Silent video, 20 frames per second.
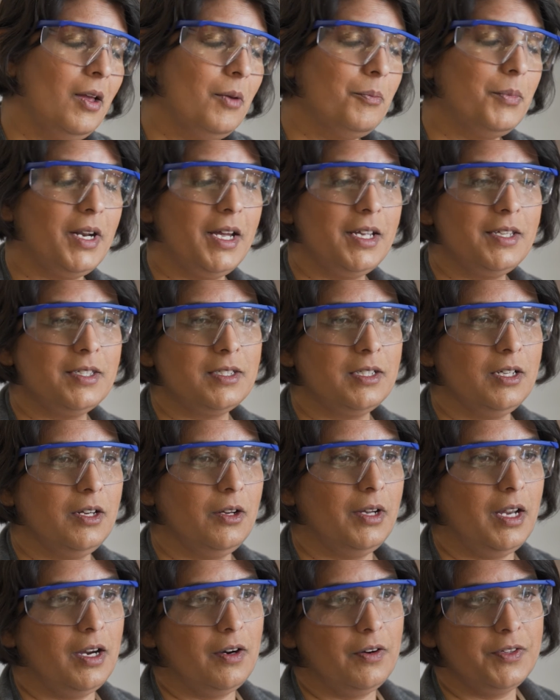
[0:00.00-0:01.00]
but I
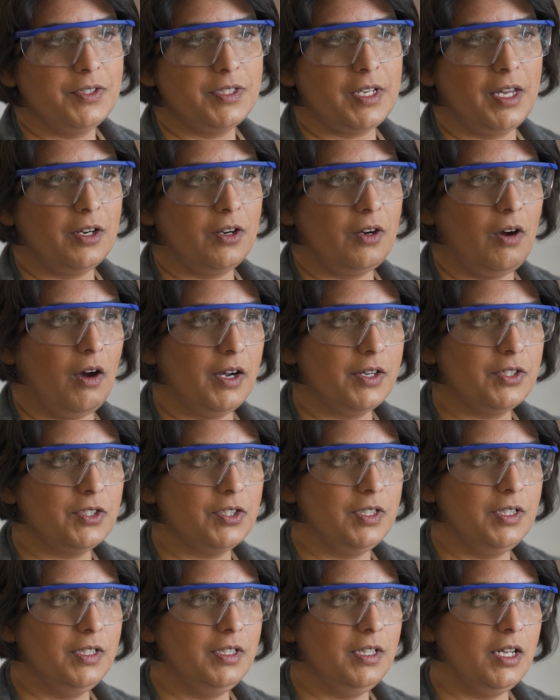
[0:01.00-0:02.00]
still err on the side of
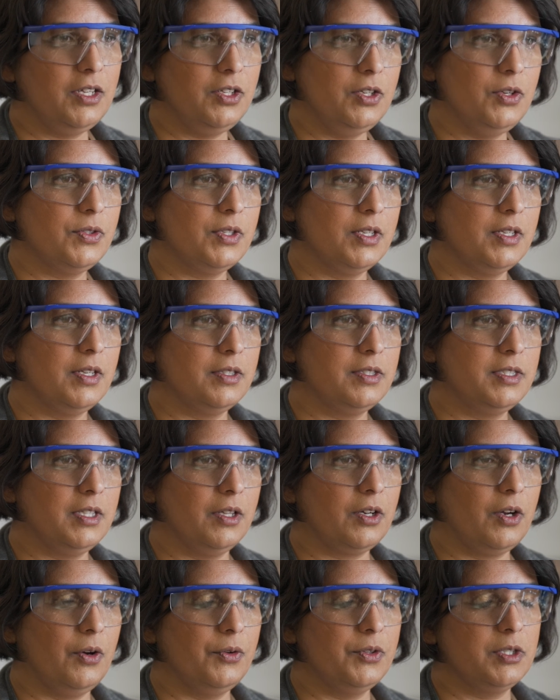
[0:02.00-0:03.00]
caution and use a
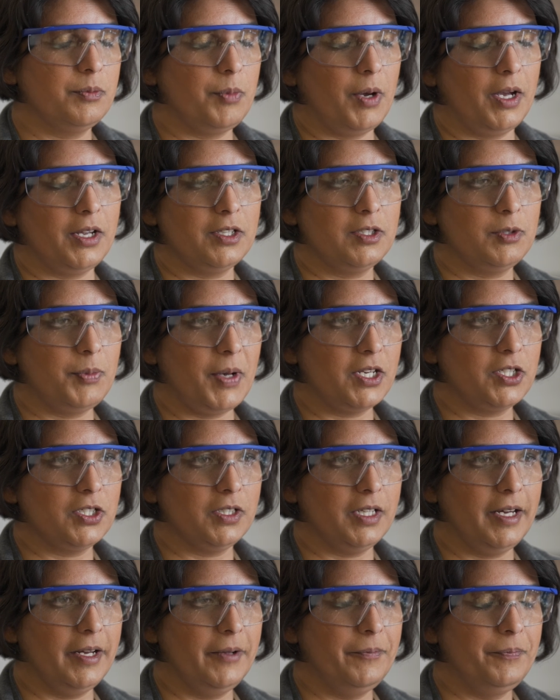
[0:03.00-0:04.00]
silicone
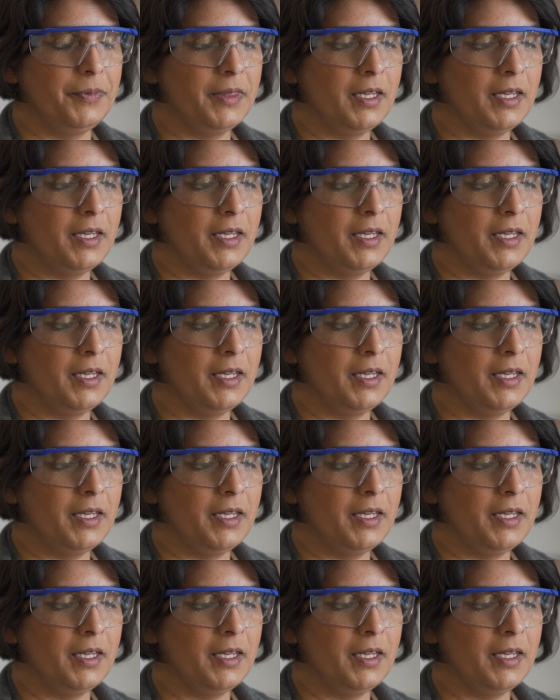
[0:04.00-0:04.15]
spatula.